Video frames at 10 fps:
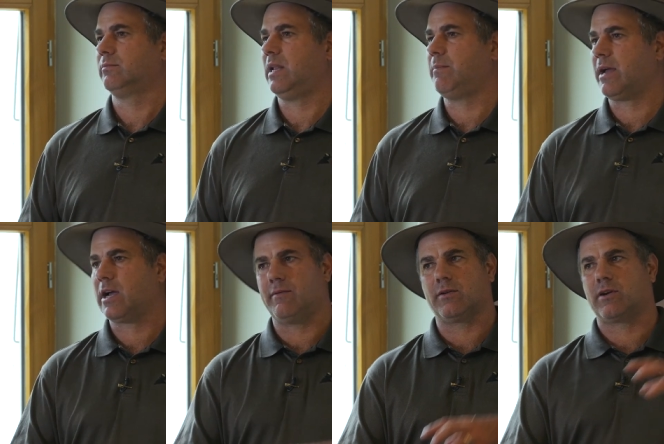Let my
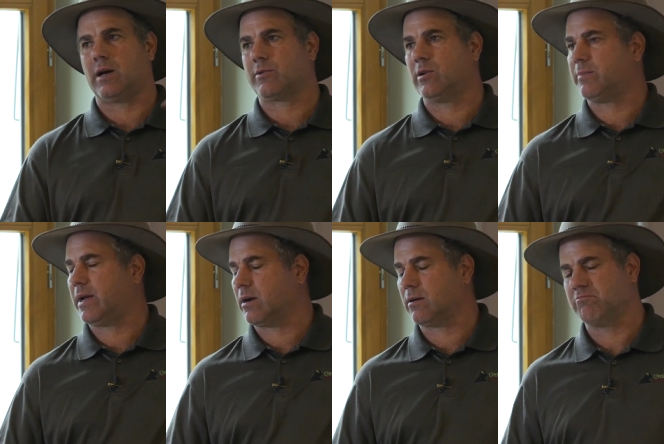cover crop grow
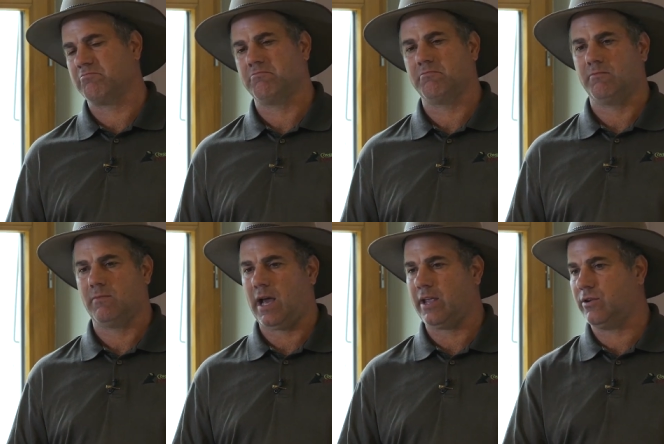bigger.
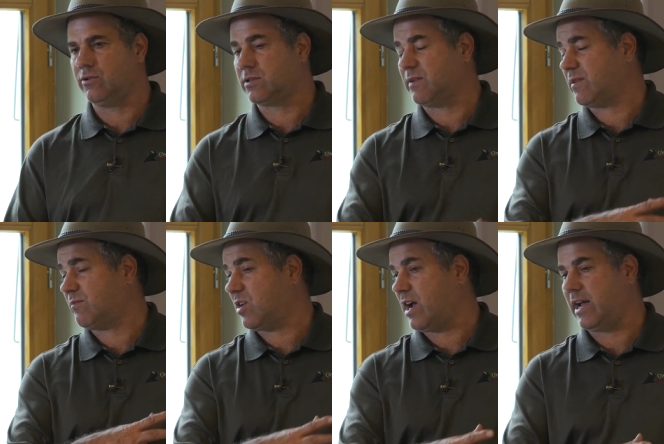I use
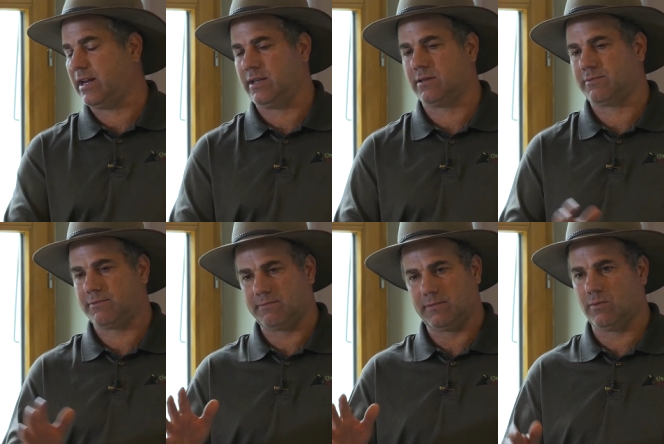different varieties.
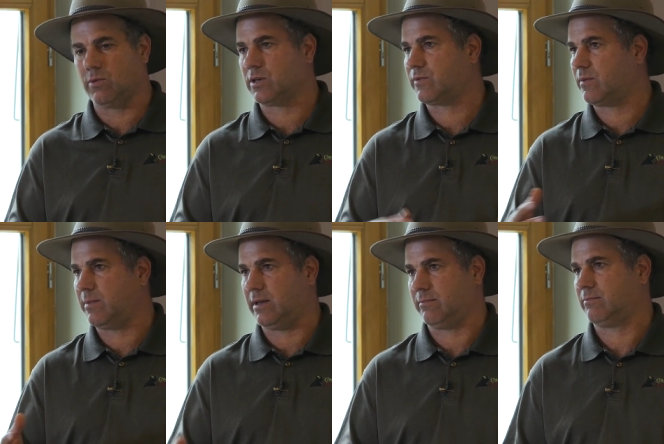It works for
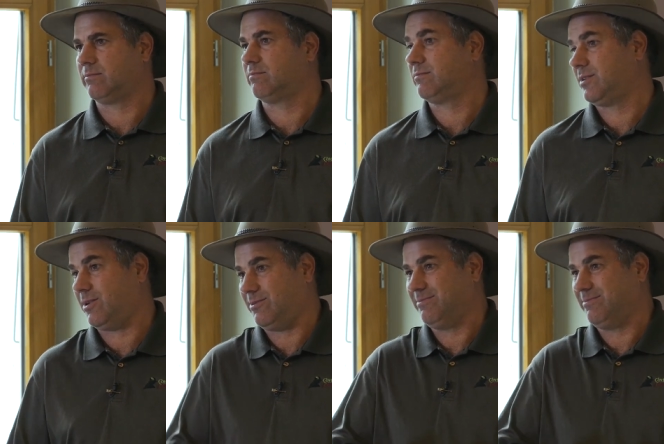me. So.